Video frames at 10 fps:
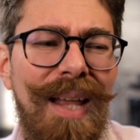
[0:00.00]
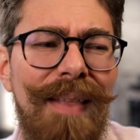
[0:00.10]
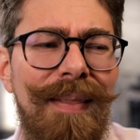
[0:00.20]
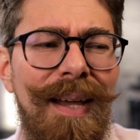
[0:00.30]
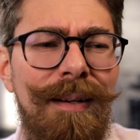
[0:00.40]

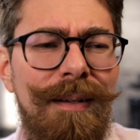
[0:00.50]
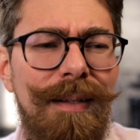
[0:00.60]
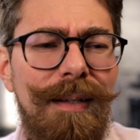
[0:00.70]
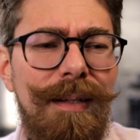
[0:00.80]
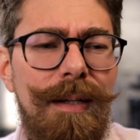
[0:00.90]
And then
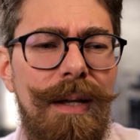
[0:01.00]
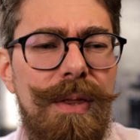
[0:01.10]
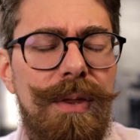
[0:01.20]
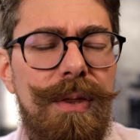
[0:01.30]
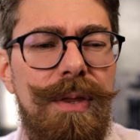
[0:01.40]

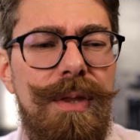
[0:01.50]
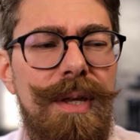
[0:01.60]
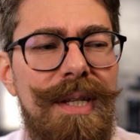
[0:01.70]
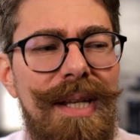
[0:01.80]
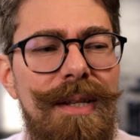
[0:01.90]

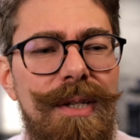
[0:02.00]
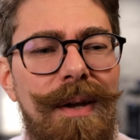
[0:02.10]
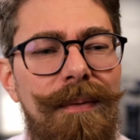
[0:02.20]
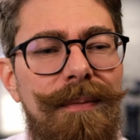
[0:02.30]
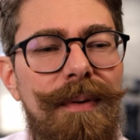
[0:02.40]
the sense
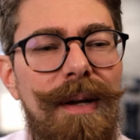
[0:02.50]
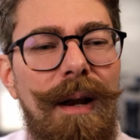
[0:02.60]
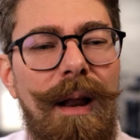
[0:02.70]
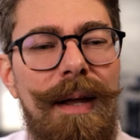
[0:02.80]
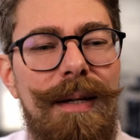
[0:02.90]
of
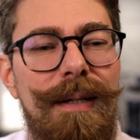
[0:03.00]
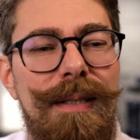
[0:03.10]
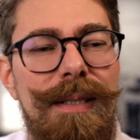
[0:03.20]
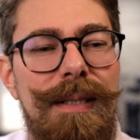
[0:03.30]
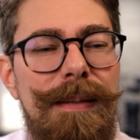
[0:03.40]
like
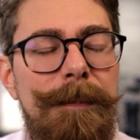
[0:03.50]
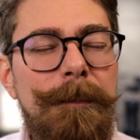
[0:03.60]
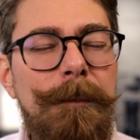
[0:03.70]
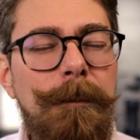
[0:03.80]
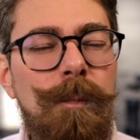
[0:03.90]

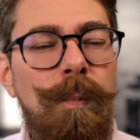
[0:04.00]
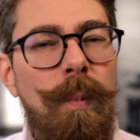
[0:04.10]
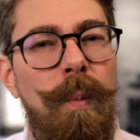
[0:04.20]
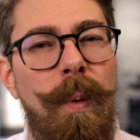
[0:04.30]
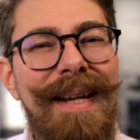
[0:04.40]

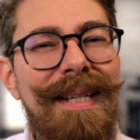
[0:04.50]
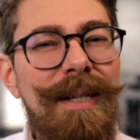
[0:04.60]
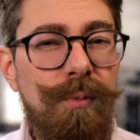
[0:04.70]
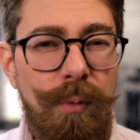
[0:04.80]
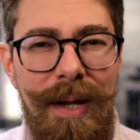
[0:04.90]

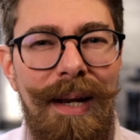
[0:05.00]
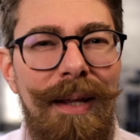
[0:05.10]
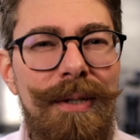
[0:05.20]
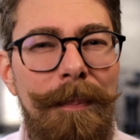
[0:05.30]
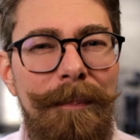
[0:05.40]
weighty
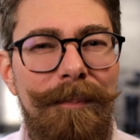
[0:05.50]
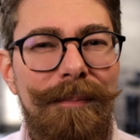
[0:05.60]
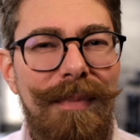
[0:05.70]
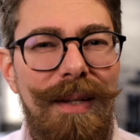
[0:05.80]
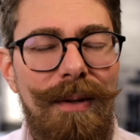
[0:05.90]
realism,
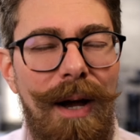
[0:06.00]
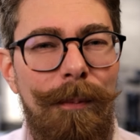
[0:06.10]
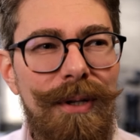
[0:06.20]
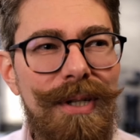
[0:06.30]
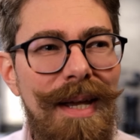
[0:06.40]
I
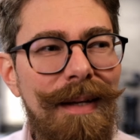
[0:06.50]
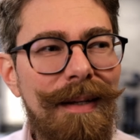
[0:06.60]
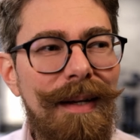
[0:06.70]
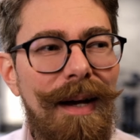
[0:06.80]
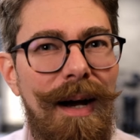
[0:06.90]
want to say,
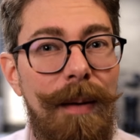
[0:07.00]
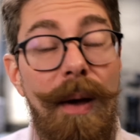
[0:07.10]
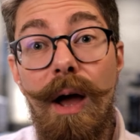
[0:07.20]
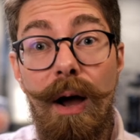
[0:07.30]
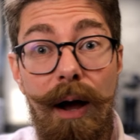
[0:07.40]

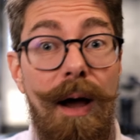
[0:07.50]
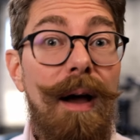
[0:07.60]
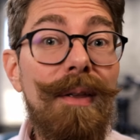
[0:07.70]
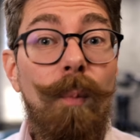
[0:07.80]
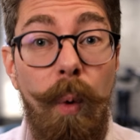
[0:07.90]

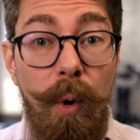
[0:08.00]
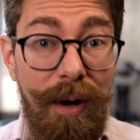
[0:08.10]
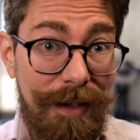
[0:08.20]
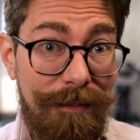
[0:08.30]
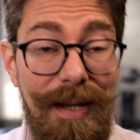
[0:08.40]

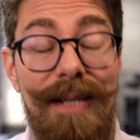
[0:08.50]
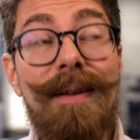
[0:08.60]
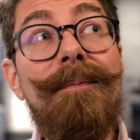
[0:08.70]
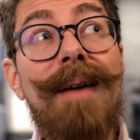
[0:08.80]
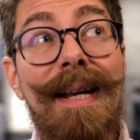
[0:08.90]
Wall-E is
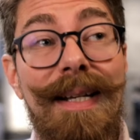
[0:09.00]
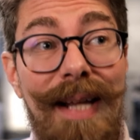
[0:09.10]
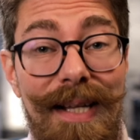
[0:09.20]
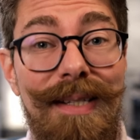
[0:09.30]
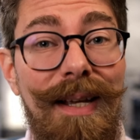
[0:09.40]
a
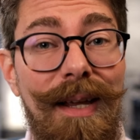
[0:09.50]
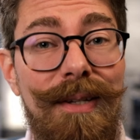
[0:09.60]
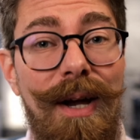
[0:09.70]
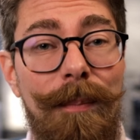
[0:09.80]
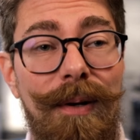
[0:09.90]
fantastic
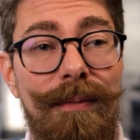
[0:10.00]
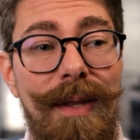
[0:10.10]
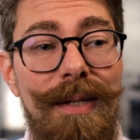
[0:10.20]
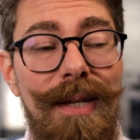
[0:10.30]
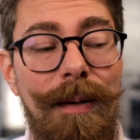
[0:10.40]
example of
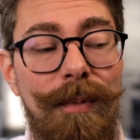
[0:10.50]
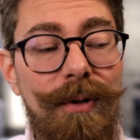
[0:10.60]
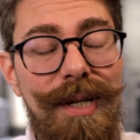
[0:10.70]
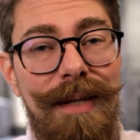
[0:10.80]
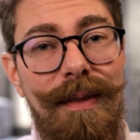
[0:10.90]
this. And I'm
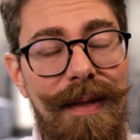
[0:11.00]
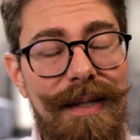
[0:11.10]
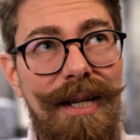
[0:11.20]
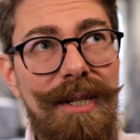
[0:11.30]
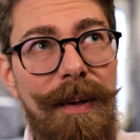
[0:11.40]
not saying that
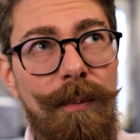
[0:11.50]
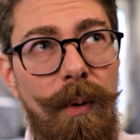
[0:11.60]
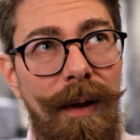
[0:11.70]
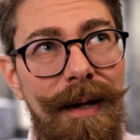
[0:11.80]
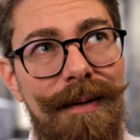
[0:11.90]
this has to be
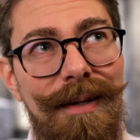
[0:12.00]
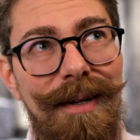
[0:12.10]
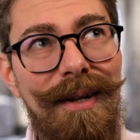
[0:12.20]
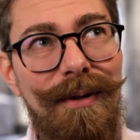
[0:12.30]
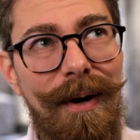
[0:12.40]
Wall-E and
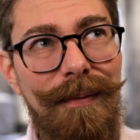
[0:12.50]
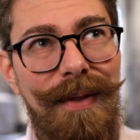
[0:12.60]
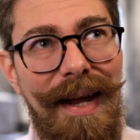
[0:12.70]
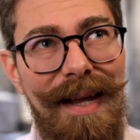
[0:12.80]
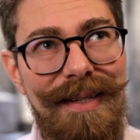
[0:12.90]
not
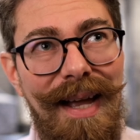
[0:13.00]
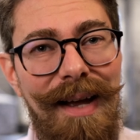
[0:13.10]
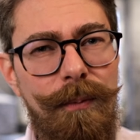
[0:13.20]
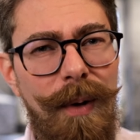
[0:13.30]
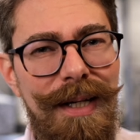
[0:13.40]
everything has to
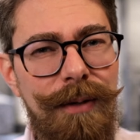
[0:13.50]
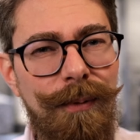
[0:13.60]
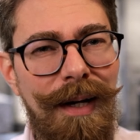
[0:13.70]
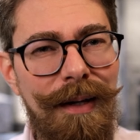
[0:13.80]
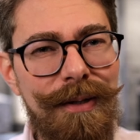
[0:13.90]
have weighty
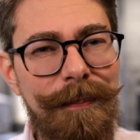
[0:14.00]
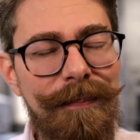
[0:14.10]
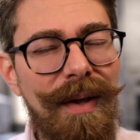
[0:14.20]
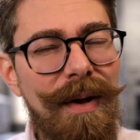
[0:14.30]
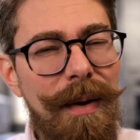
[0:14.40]
realism,
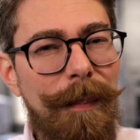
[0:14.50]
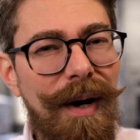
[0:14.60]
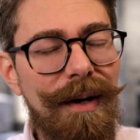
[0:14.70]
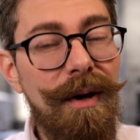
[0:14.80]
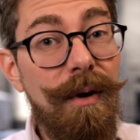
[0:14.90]

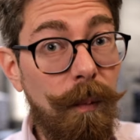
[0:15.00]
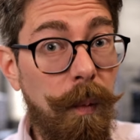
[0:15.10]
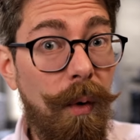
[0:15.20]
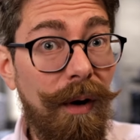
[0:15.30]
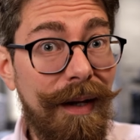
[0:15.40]
but
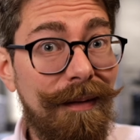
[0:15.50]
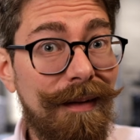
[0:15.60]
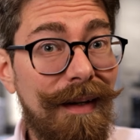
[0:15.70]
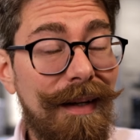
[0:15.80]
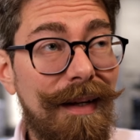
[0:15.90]
Wall-E,